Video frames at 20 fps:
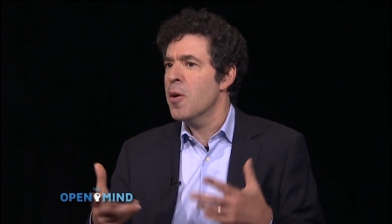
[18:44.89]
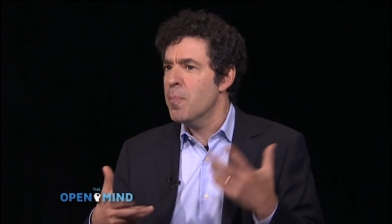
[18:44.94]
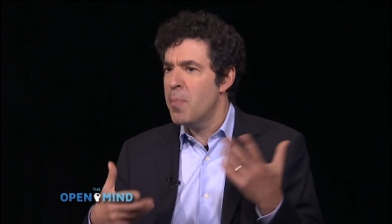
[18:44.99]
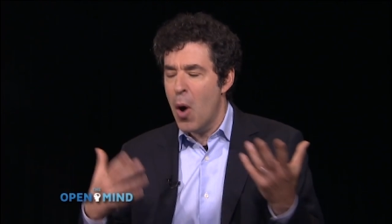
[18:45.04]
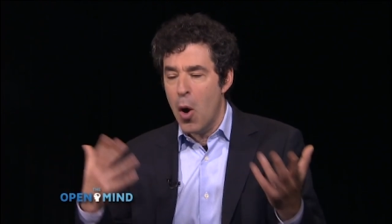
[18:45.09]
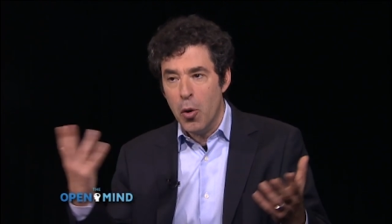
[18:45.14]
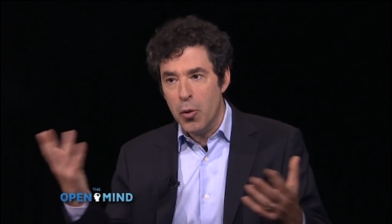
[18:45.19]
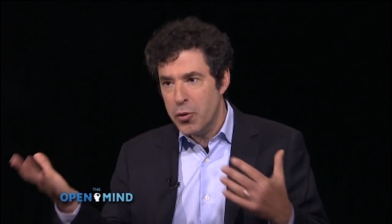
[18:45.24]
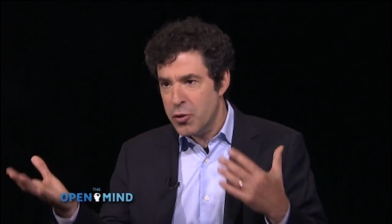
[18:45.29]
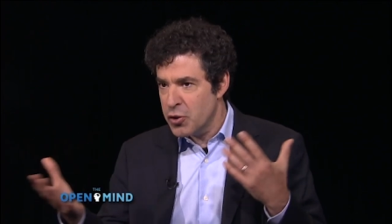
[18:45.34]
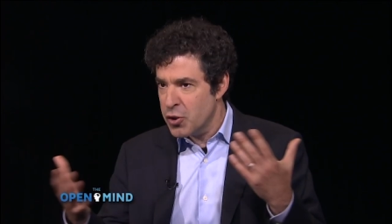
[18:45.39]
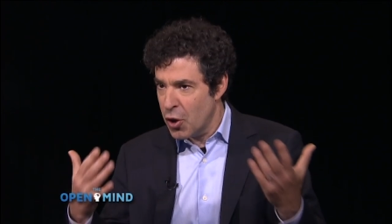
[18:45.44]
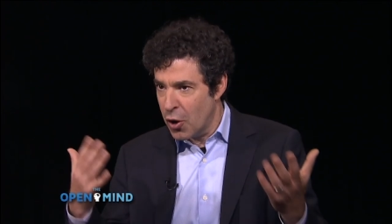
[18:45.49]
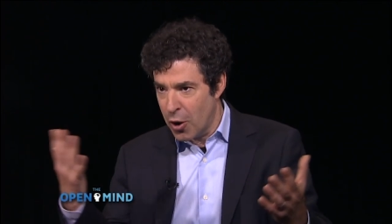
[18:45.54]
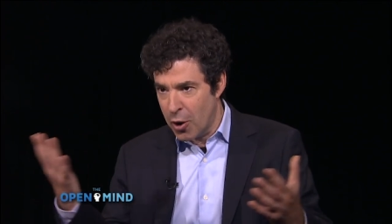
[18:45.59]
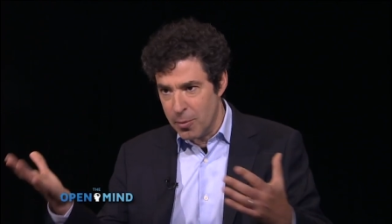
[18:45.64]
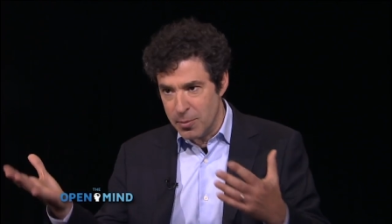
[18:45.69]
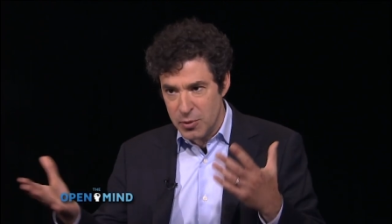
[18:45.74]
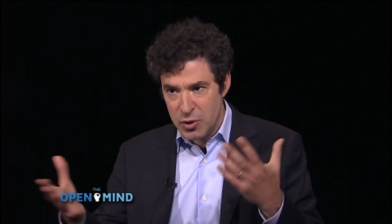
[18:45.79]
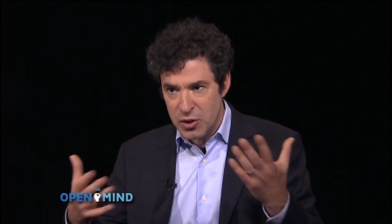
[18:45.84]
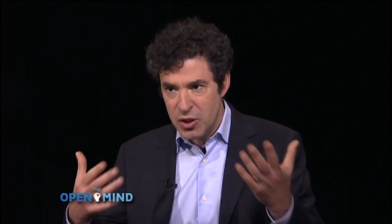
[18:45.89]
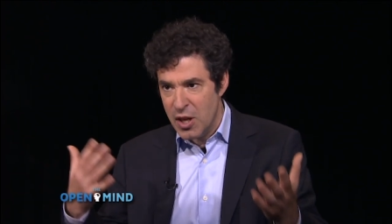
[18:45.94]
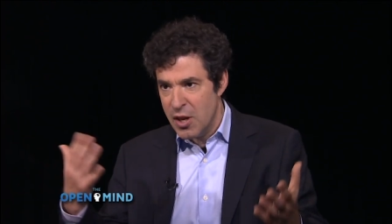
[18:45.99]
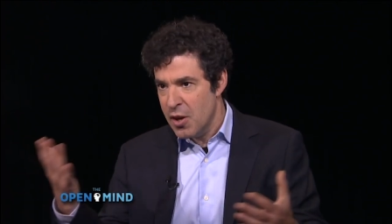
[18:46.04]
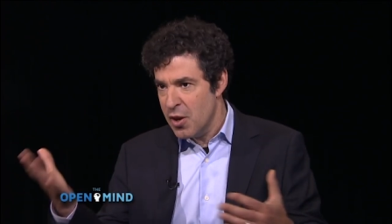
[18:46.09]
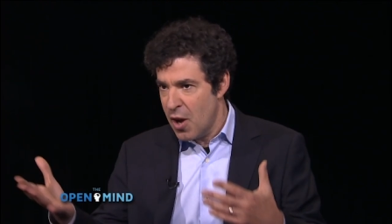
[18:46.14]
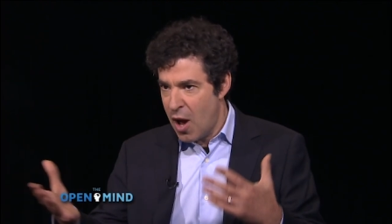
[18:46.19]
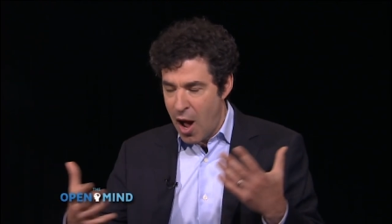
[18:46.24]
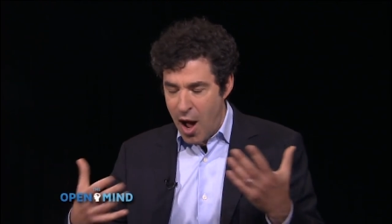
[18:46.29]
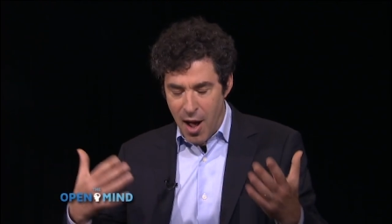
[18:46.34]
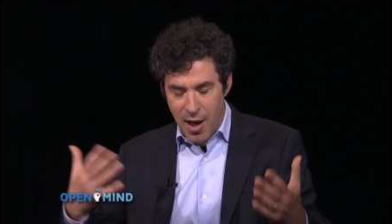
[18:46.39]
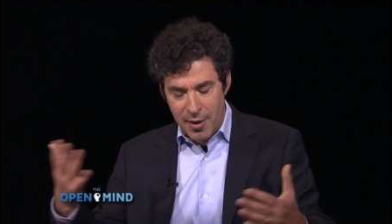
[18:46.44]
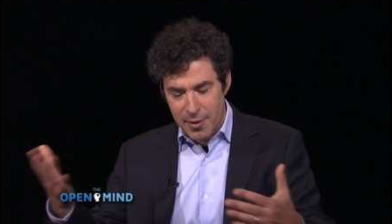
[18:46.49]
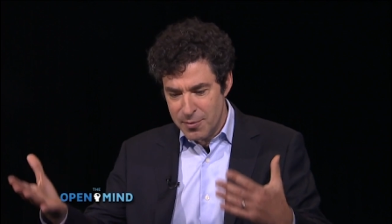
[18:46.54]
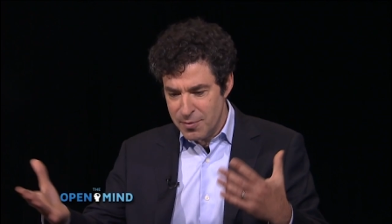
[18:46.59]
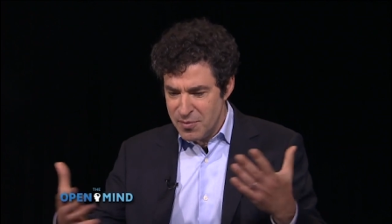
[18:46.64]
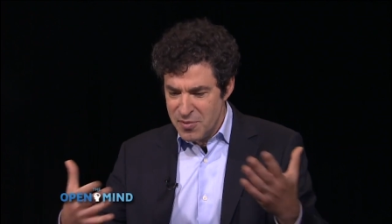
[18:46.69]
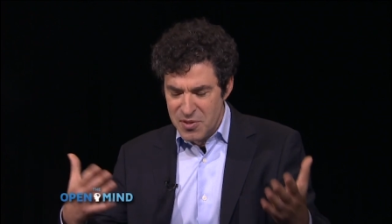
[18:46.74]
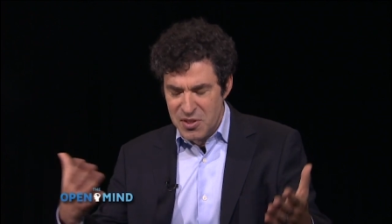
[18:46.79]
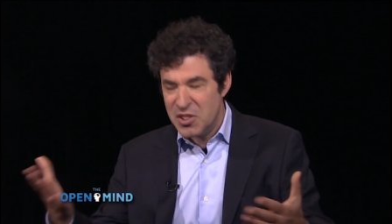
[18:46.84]
Both terms right. uh,
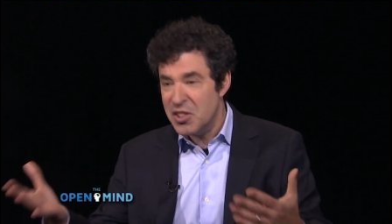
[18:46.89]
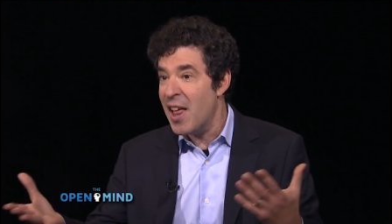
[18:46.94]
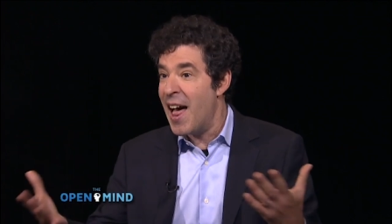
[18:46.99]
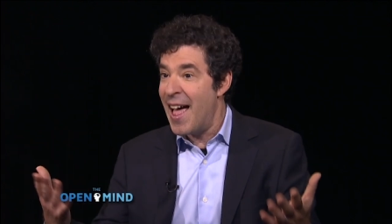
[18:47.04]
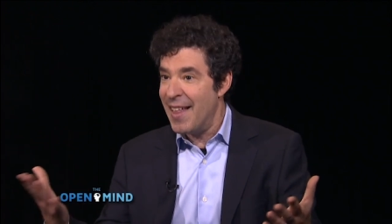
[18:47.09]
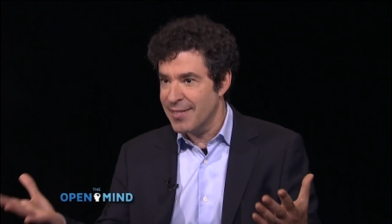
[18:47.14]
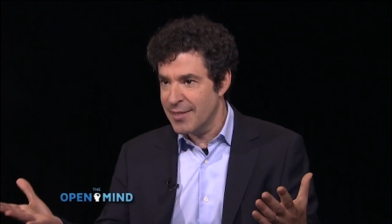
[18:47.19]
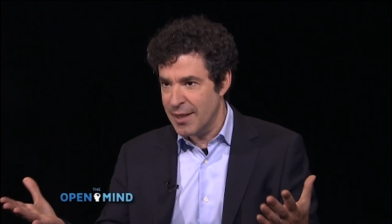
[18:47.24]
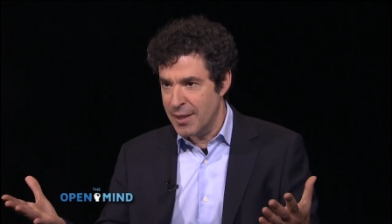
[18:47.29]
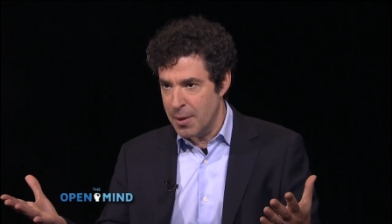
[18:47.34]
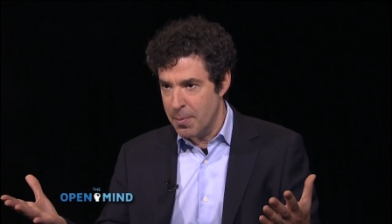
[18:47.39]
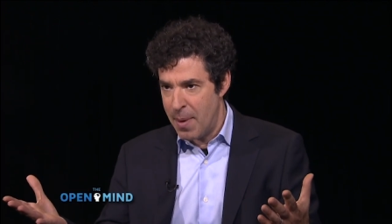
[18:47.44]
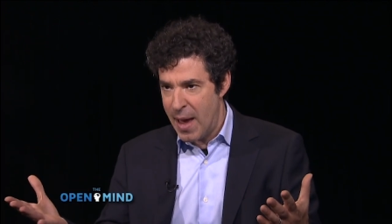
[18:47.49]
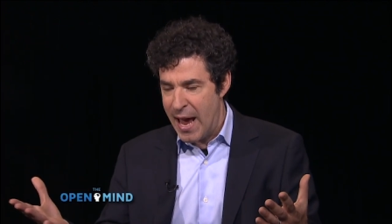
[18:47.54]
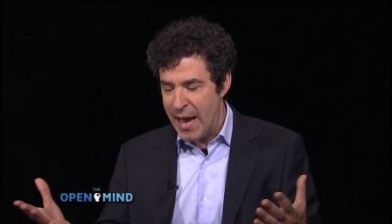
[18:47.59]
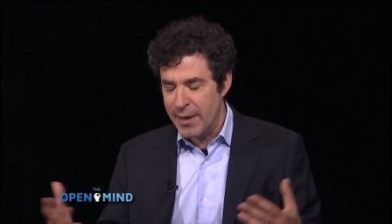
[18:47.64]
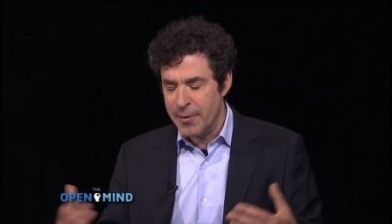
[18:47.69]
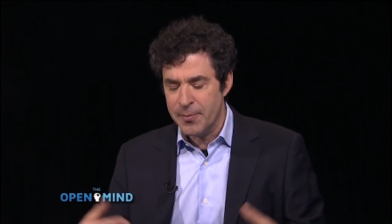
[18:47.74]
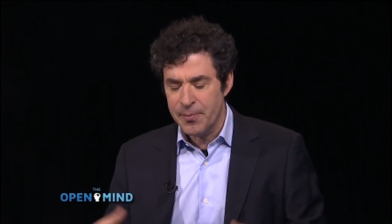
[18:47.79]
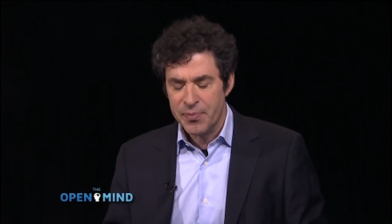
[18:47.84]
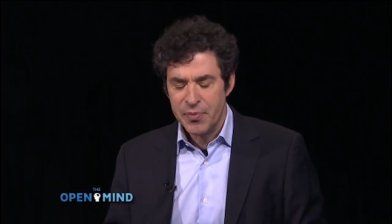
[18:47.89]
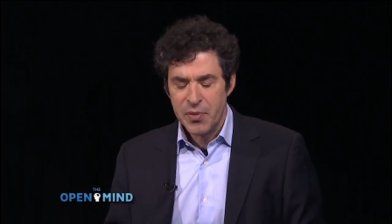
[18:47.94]
slant the debate.